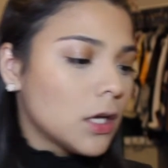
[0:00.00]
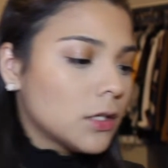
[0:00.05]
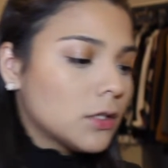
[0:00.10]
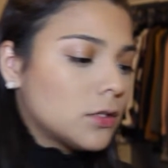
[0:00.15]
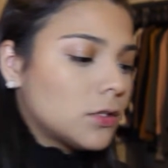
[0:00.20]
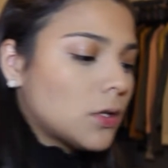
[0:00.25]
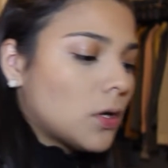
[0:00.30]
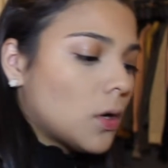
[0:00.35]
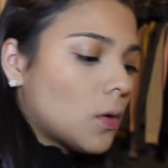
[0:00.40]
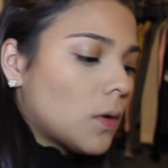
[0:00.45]

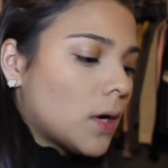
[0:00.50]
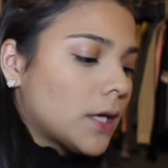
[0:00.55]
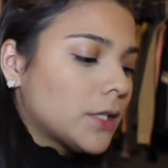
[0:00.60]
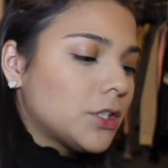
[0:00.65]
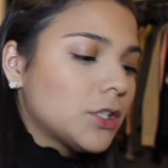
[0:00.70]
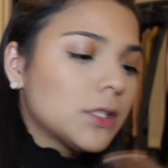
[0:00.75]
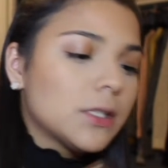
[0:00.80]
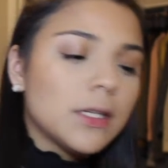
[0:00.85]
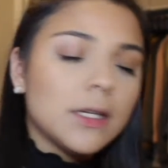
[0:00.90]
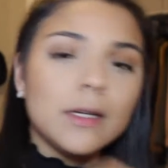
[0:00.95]
So I
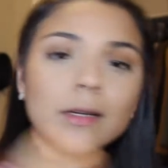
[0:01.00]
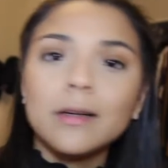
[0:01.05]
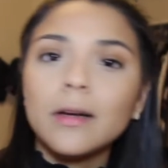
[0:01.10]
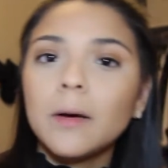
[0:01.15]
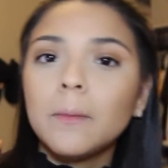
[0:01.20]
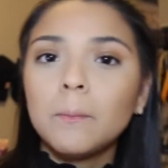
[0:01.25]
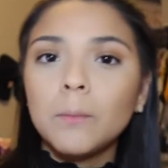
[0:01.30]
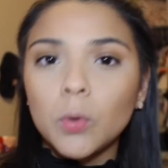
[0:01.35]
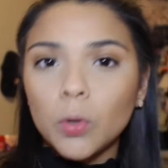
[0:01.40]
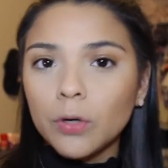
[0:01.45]
just get
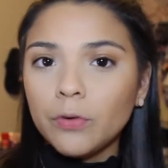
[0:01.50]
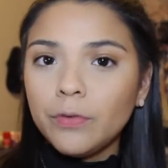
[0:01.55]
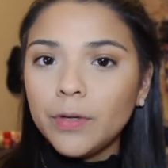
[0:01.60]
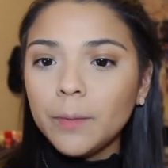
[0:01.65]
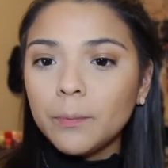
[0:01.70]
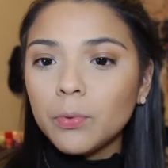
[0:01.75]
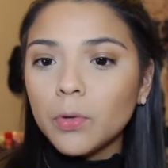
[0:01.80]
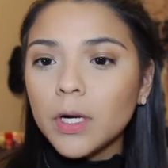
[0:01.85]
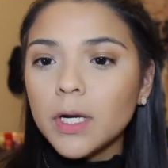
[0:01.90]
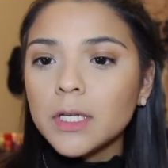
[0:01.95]
a
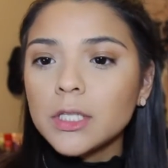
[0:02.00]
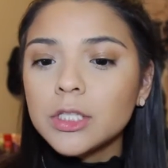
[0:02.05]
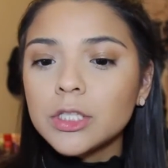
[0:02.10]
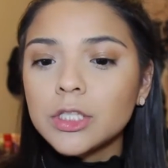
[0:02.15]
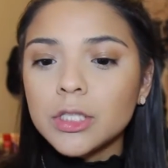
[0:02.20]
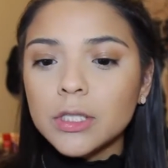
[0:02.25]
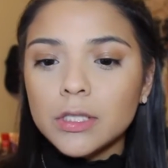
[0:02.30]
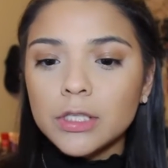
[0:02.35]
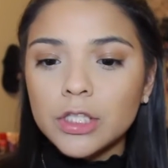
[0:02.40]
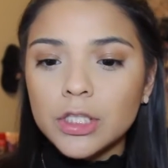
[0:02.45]
Morphe
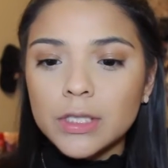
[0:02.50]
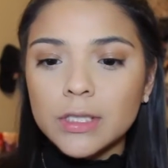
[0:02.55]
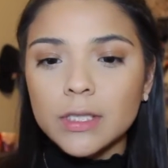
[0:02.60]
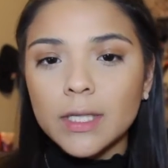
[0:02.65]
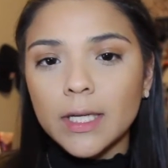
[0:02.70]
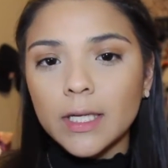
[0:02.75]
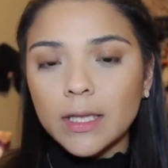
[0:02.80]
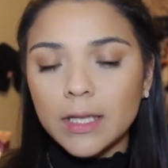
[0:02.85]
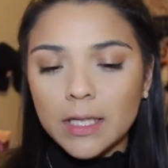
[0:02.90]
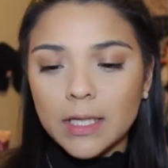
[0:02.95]
brush just
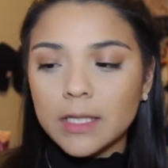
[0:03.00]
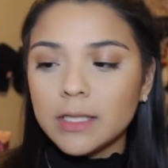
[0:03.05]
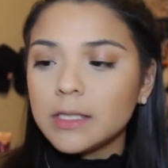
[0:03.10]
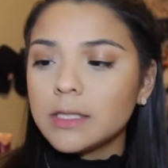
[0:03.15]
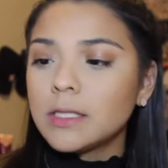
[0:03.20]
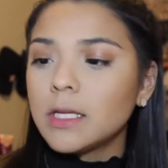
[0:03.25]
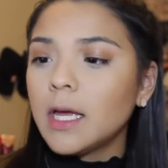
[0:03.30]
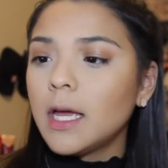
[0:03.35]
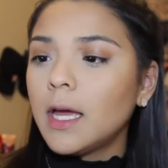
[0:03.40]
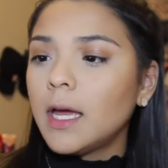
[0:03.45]
like
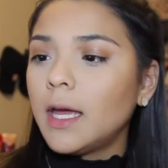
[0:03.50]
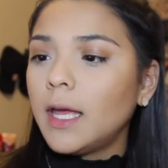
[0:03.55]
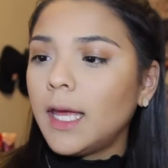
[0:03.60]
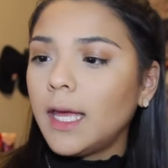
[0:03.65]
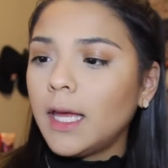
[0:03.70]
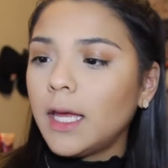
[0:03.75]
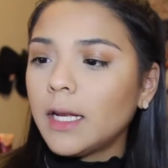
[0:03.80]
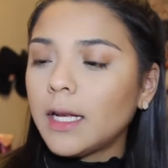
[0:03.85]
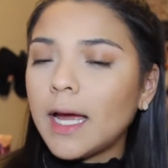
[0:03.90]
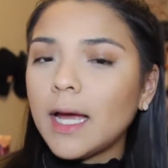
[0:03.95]
this,
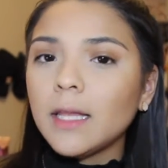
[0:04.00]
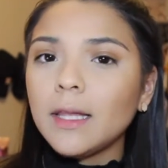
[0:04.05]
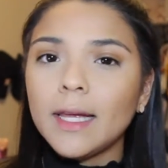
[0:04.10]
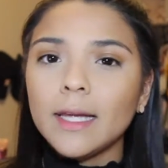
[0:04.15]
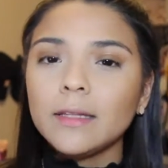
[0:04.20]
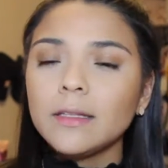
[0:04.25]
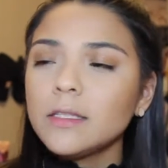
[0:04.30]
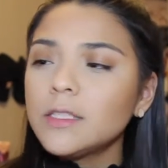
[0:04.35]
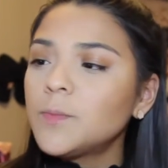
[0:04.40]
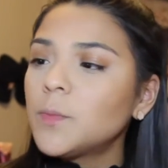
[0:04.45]
and I
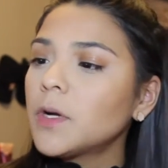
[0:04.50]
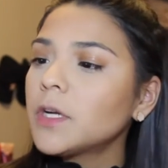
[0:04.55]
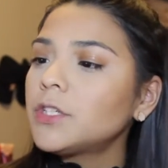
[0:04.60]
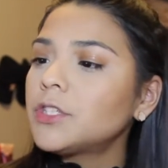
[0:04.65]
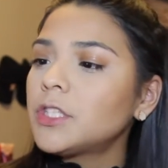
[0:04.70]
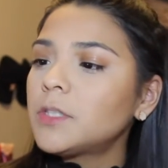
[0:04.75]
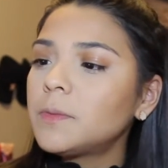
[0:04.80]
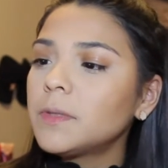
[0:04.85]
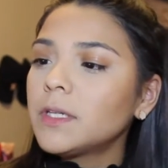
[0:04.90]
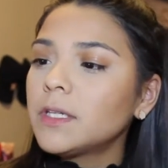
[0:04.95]
like this brush
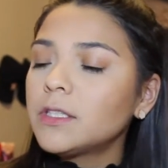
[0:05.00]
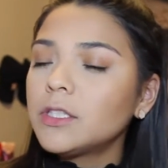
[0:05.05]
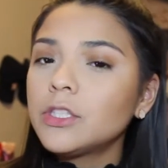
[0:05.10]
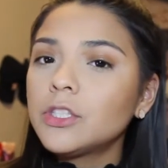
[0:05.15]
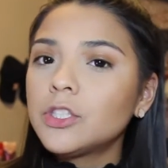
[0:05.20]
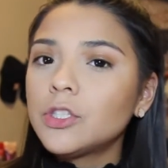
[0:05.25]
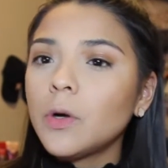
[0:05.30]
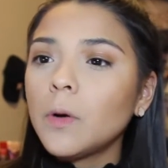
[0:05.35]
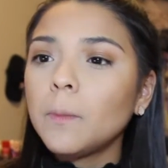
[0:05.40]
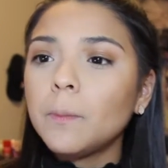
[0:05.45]
just because
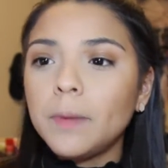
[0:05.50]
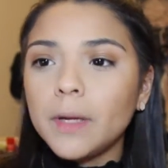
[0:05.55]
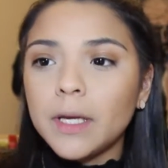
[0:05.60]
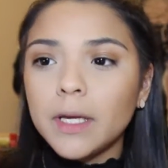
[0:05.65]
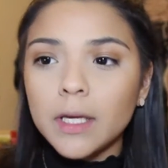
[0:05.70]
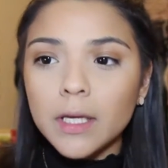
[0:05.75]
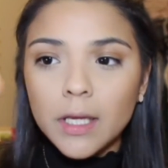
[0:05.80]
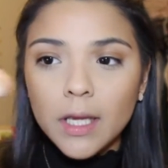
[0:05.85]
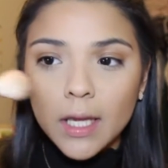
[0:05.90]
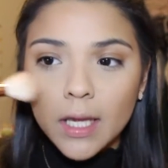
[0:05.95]
it's so
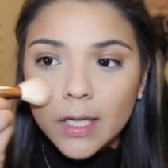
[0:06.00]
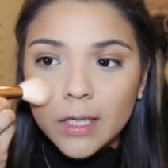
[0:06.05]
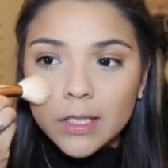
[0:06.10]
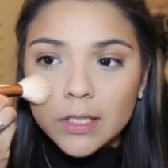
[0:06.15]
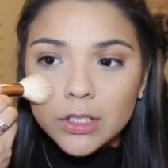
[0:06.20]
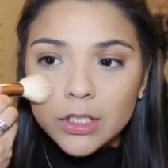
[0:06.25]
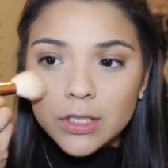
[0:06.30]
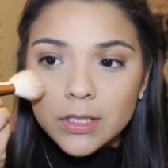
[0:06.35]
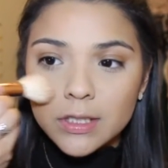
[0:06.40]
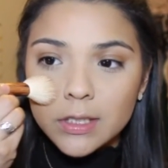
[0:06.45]
big and
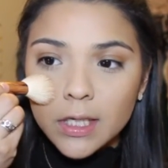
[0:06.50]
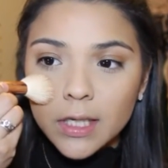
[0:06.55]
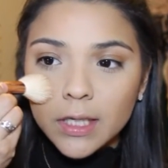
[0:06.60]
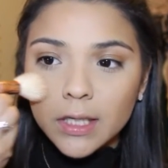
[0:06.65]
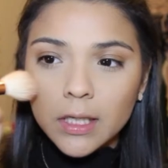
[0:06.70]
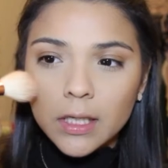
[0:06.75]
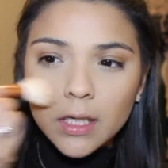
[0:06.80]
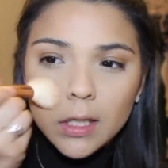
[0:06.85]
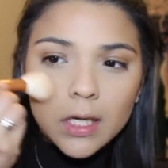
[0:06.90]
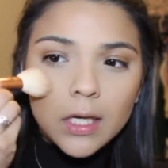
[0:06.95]
it just
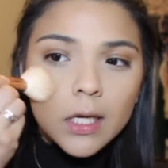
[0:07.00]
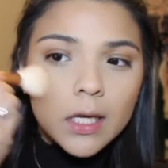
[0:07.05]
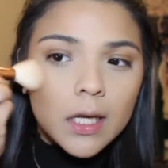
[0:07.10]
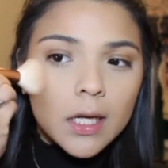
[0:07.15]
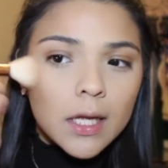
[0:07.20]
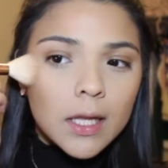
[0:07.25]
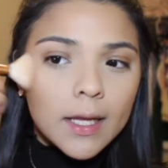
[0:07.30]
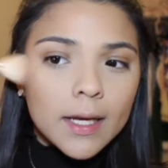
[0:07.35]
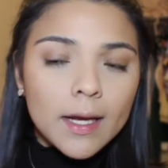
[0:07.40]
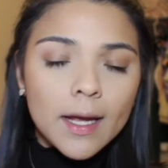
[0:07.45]
like
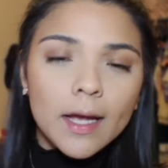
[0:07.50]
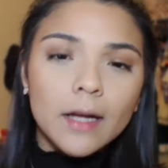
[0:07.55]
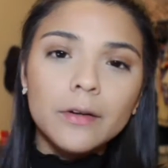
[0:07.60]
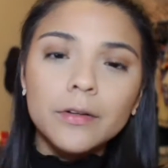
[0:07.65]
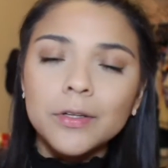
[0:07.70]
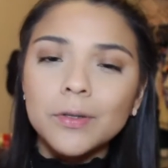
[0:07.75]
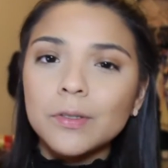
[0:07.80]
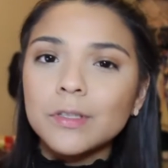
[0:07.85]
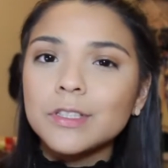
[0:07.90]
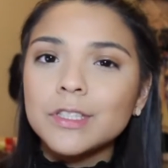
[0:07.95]
I
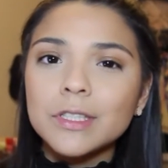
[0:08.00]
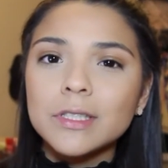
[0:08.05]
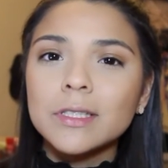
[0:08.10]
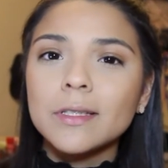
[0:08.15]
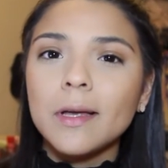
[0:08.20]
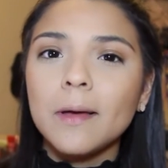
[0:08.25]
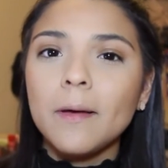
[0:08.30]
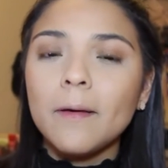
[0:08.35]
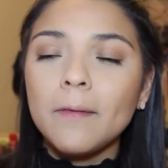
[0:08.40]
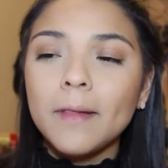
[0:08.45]
don't know, it
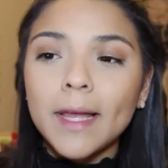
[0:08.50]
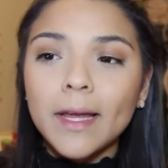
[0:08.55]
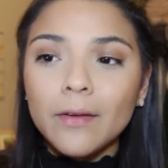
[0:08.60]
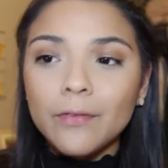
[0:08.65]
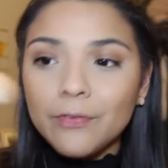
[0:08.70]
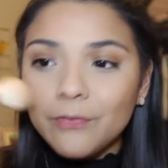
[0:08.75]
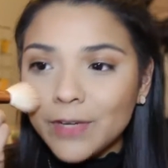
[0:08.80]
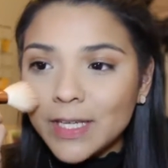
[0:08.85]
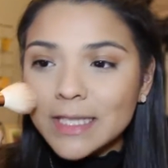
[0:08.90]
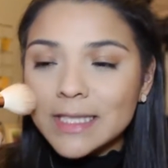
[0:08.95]
just like
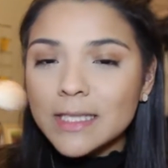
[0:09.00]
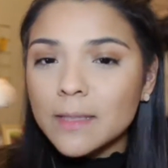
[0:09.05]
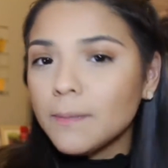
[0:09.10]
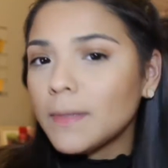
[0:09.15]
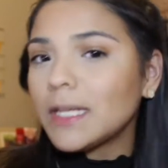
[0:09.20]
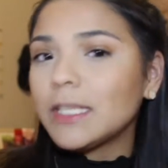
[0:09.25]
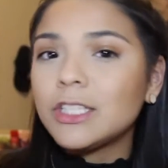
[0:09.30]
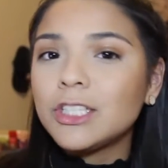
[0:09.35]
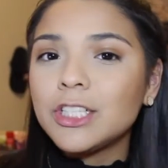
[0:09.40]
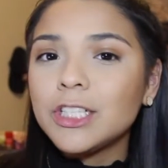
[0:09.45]
fits
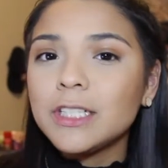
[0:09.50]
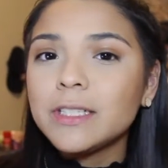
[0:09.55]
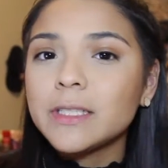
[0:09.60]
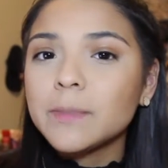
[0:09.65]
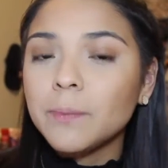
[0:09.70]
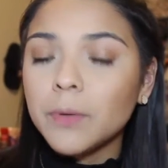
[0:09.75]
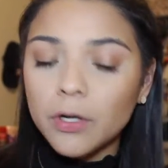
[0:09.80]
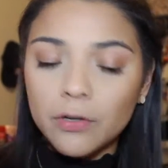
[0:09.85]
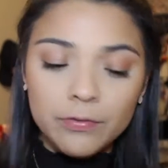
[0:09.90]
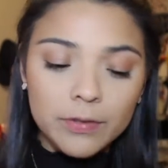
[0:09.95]
my
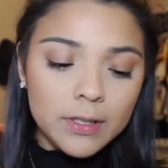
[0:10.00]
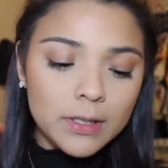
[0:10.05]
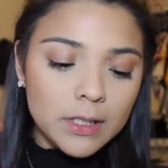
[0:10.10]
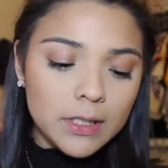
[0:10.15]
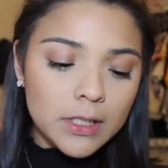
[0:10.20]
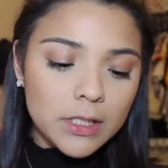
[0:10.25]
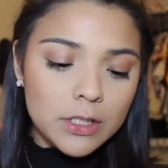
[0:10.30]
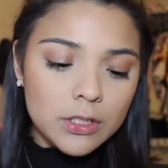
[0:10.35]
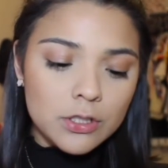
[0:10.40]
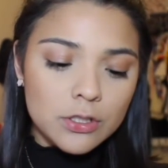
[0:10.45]
cheeks
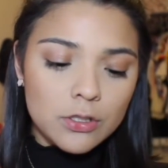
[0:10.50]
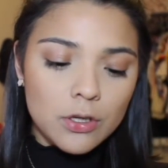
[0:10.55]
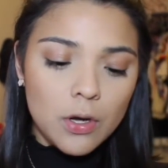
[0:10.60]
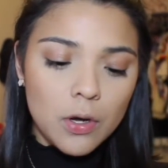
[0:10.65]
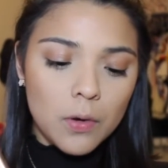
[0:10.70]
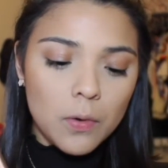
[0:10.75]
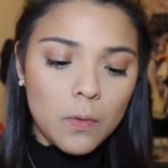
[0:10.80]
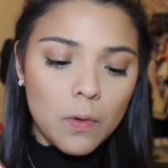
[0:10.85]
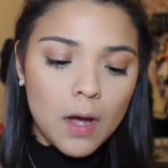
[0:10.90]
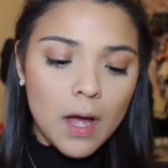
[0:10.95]
perfectly.
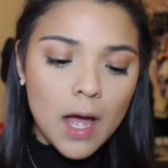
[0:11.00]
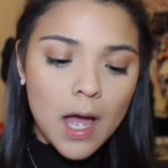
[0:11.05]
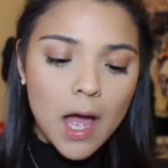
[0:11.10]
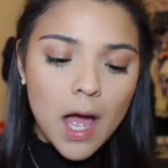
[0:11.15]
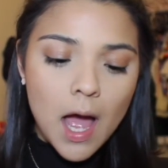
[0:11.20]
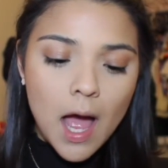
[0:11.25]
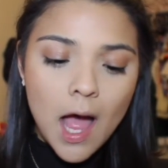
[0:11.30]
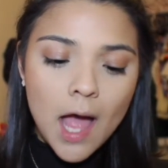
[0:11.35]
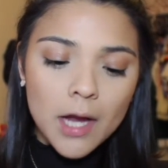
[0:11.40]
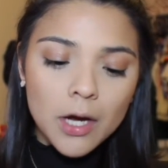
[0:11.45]
So
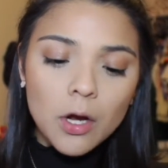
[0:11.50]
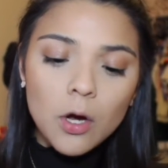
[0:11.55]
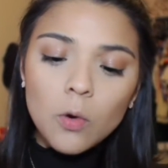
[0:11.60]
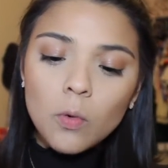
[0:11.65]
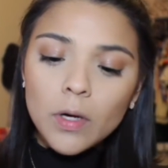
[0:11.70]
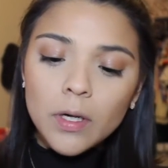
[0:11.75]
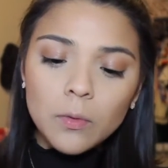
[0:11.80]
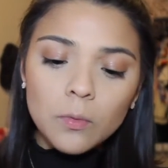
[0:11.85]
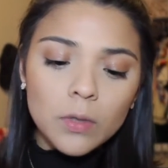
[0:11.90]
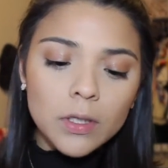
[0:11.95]
I
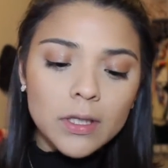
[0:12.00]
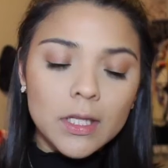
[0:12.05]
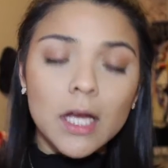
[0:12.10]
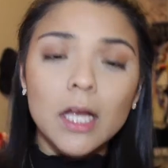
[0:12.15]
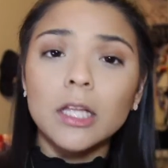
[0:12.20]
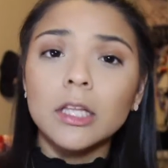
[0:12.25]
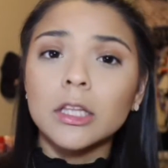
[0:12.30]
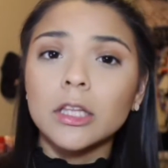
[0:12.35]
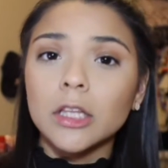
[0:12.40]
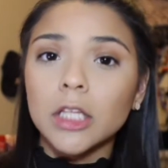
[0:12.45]
go in with
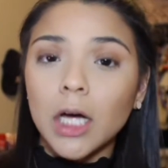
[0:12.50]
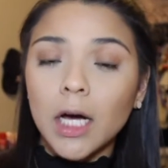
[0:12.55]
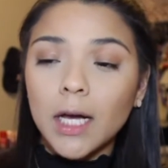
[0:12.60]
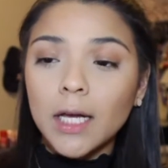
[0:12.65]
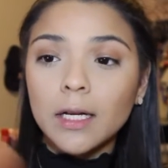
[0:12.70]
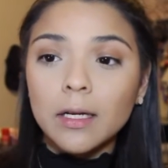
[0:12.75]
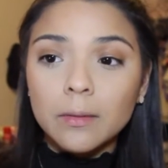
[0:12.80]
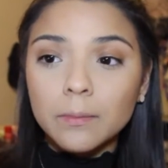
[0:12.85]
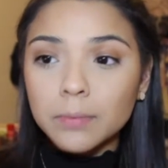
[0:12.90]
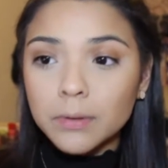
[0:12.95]
a
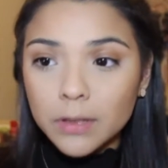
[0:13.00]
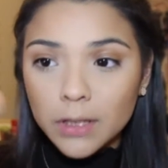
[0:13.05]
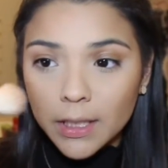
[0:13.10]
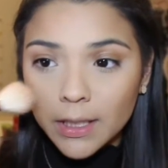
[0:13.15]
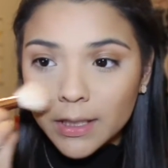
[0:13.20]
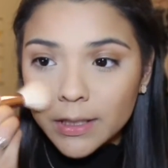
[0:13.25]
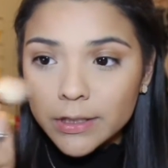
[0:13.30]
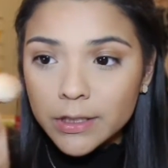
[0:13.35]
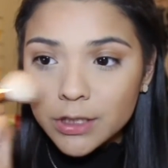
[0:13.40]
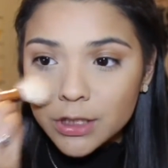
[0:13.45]
lot of
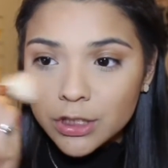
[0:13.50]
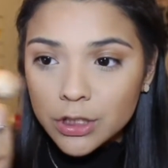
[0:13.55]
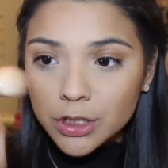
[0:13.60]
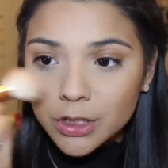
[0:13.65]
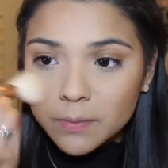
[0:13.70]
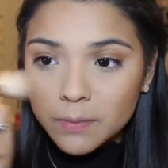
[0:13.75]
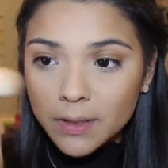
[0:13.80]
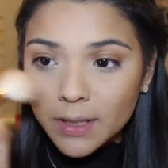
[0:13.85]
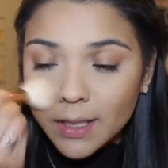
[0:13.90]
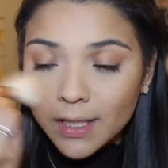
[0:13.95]
blush
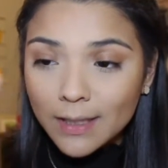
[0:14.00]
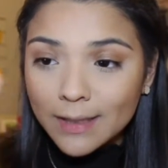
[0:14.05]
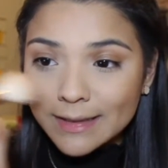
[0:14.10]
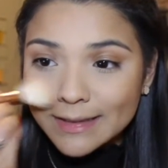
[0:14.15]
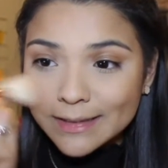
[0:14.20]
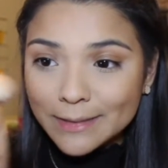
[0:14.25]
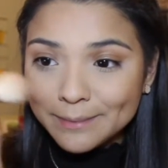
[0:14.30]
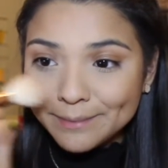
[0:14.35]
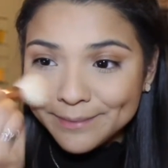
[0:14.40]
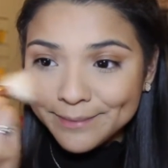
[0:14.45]
just
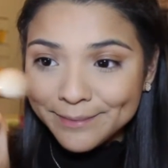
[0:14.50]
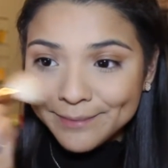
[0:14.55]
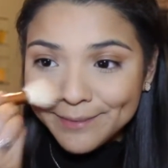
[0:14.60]
because